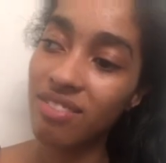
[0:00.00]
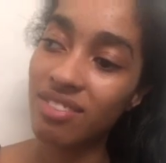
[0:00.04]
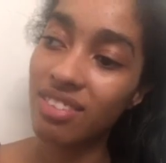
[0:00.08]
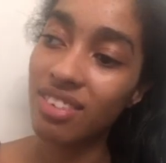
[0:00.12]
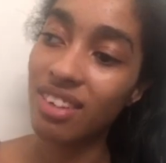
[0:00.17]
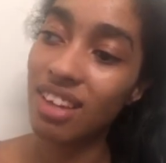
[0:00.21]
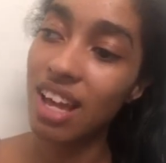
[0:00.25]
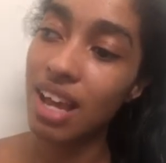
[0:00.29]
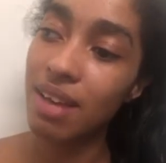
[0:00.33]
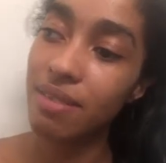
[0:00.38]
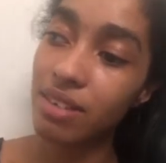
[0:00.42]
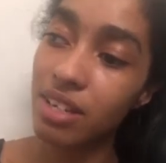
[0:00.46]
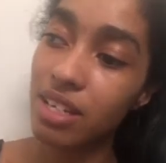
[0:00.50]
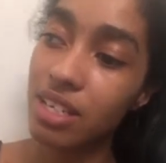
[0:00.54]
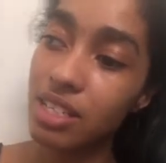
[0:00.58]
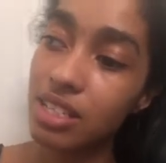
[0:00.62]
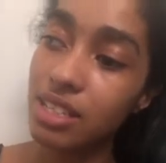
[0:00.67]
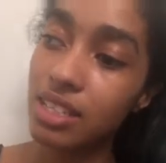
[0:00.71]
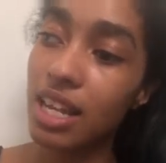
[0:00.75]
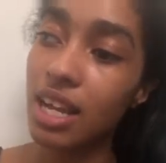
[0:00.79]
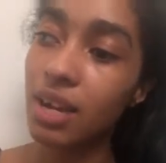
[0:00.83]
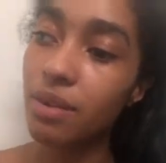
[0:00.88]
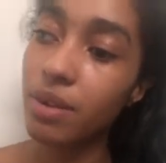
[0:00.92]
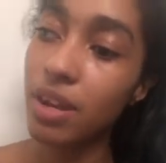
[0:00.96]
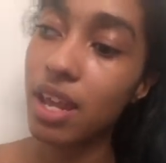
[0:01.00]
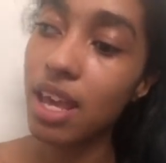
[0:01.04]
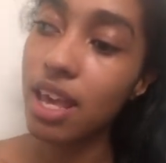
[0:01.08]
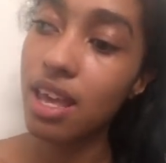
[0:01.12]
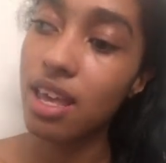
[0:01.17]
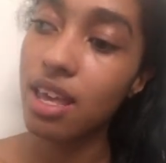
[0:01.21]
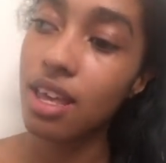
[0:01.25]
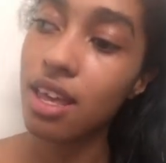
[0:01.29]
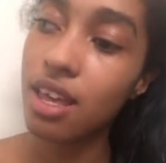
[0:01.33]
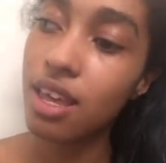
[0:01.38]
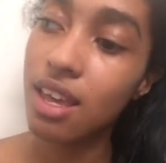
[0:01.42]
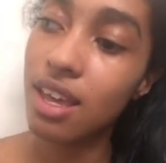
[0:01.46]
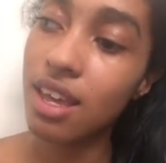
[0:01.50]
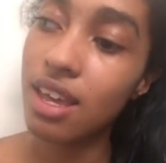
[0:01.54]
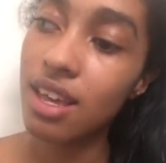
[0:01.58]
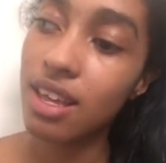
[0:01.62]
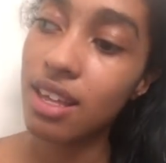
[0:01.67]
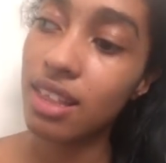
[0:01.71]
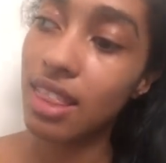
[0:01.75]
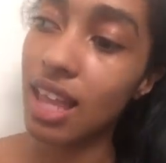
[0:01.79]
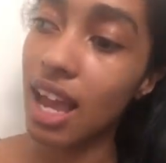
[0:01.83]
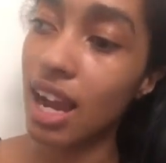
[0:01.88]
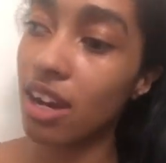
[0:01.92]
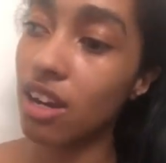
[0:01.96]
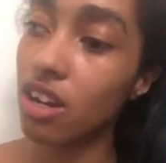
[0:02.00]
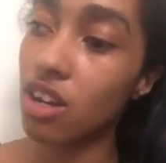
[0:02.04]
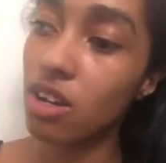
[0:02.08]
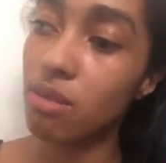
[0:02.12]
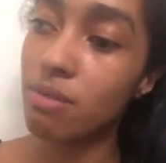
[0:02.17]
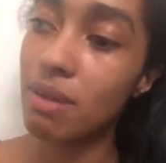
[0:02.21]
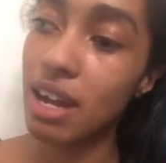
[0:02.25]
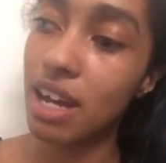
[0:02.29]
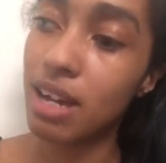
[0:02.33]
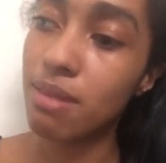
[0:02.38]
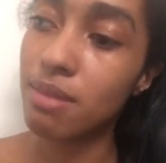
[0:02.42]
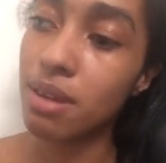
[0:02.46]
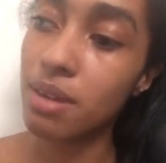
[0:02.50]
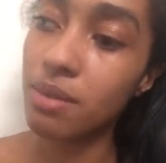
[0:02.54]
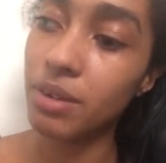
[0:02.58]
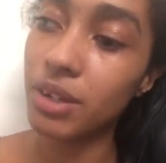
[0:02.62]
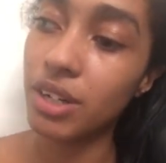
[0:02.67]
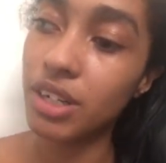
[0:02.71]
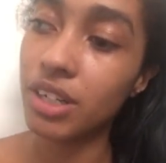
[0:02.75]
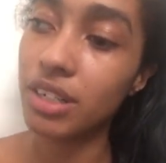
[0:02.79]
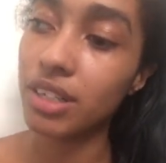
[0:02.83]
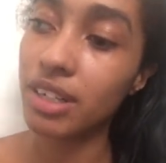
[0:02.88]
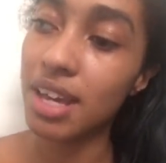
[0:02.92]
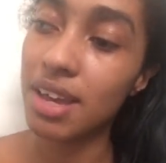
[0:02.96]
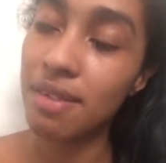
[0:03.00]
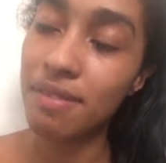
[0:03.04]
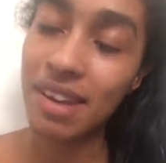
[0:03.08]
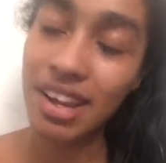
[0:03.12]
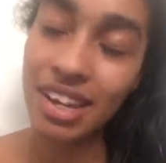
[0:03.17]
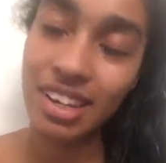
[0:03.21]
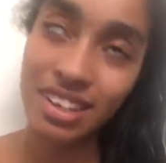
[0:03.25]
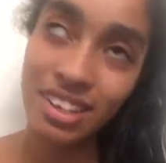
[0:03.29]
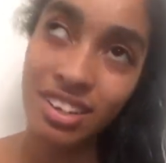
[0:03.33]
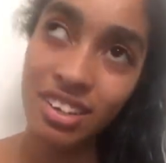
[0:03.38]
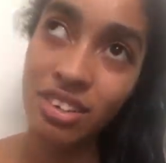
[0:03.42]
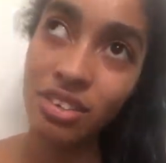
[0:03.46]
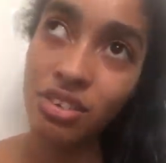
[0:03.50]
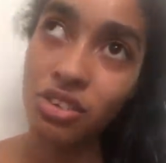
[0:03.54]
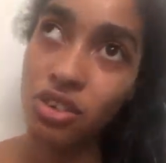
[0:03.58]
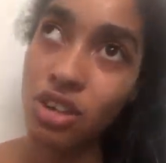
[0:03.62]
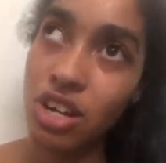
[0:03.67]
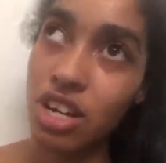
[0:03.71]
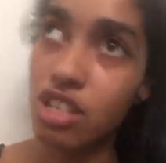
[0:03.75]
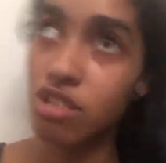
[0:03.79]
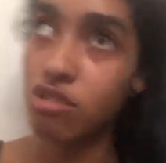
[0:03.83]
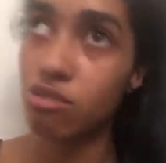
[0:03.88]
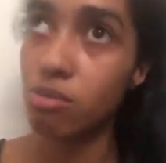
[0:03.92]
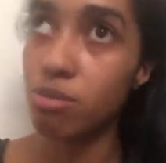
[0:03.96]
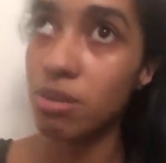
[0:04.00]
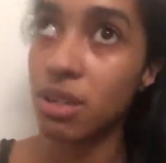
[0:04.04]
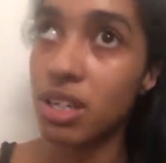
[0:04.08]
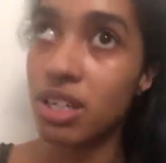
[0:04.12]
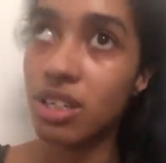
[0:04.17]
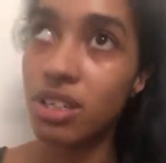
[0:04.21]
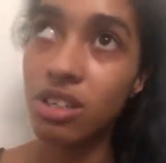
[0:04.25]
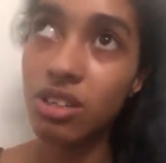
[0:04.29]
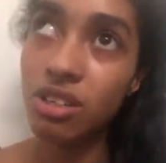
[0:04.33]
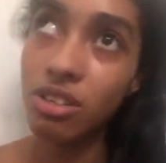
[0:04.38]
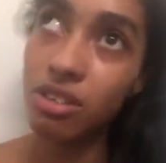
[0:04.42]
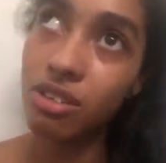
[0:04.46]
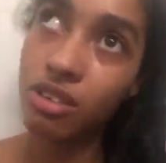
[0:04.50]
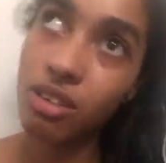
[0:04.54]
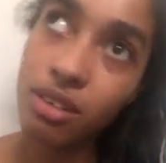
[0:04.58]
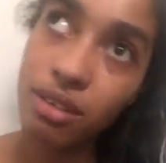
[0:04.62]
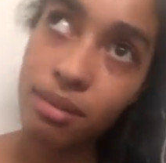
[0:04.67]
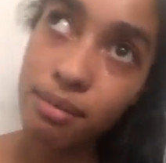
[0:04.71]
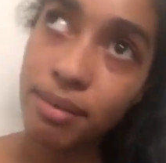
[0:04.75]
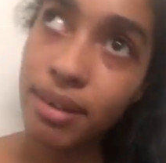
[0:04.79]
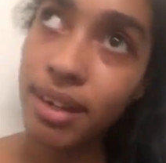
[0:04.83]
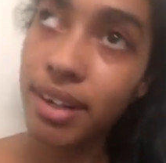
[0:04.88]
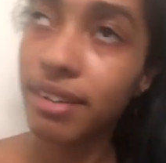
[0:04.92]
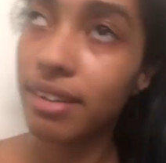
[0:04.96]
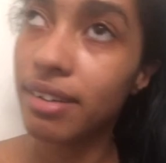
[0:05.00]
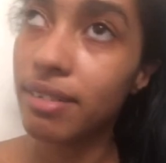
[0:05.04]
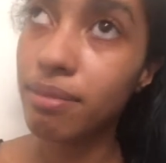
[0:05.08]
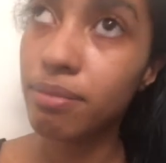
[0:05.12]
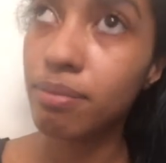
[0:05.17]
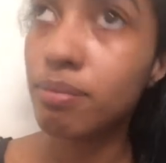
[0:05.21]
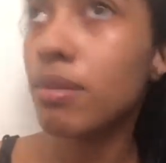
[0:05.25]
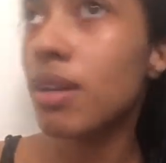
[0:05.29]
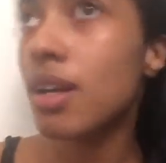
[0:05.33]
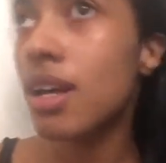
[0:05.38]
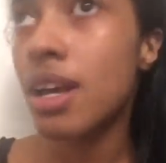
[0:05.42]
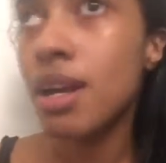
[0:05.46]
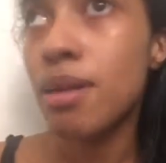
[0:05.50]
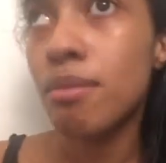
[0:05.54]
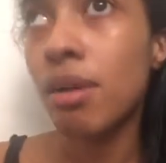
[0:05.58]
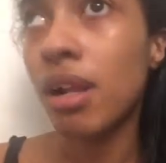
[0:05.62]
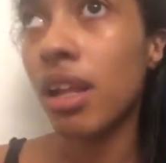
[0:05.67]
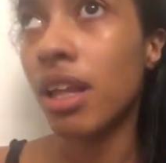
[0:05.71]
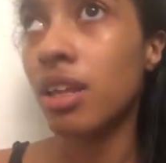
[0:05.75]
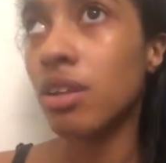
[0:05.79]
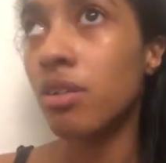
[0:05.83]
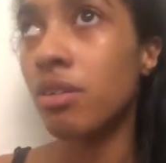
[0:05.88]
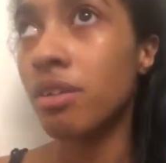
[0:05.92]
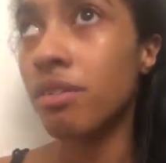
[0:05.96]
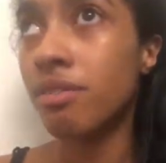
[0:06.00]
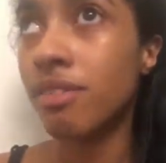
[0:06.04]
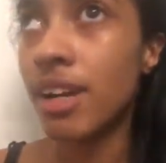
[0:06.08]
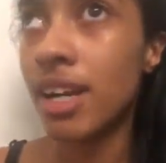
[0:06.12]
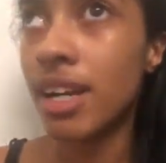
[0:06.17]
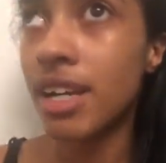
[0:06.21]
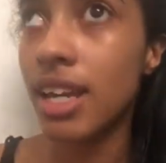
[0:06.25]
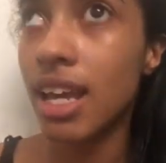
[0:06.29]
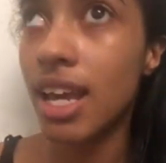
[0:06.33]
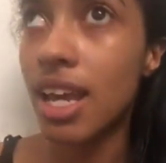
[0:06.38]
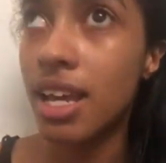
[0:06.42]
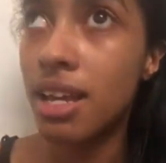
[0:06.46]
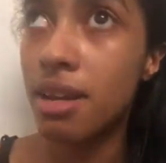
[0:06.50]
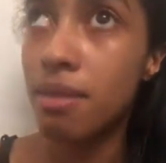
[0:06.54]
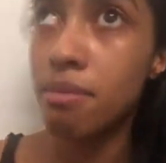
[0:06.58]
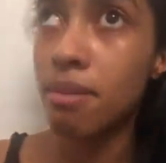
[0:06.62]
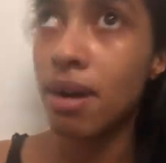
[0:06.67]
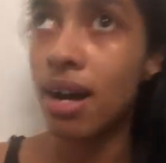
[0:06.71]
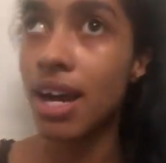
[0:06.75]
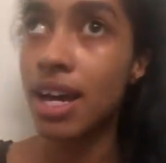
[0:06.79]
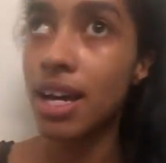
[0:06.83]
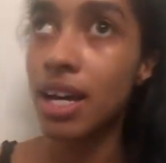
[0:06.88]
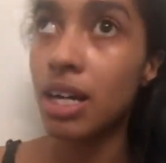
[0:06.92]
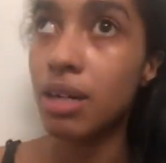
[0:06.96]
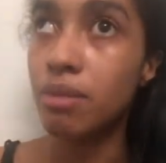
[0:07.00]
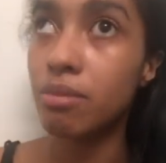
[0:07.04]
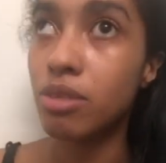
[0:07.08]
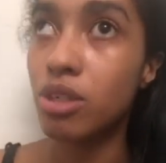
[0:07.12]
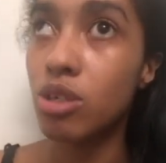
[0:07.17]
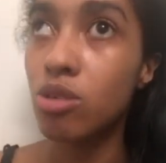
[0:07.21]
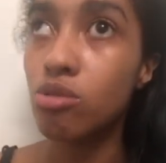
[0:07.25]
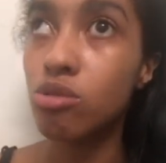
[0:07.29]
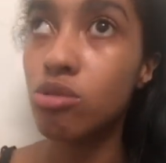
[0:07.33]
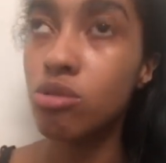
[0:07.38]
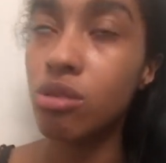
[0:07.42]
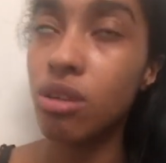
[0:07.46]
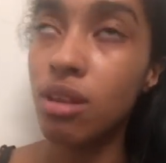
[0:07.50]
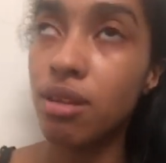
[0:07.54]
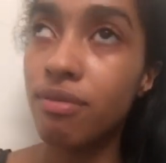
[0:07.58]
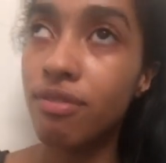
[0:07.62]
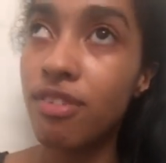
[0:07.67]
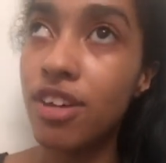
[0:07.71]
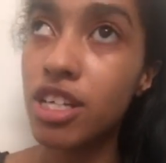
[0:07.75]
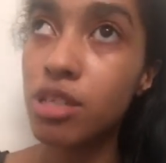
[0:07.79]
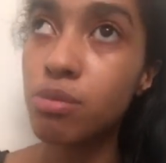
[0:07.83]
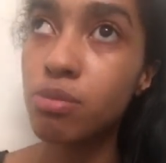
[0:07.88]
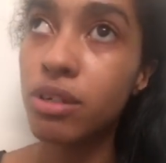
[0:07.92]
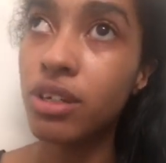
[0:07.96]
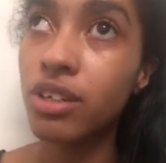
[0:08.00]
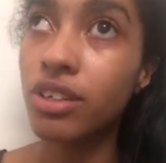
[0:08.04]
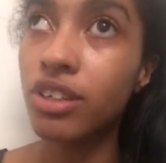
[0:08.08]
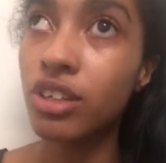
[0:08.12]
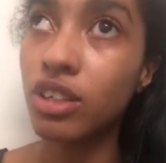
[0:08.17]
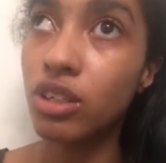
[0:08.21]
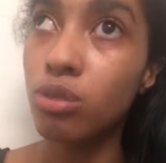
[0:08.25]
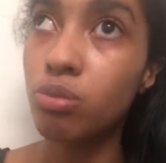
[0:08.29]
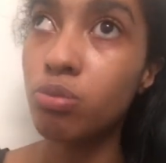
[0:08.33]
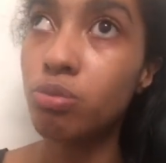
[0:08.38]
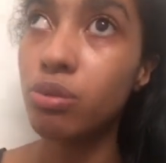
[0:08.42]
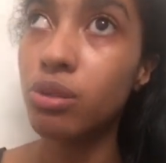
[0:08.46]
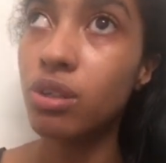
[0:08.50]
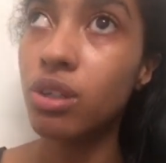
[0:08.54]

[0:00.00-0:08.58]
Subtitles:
I'm gonna stick with it. I'm not gonna go back on my word. If I do, you guys will be probably notified in my Facebook group.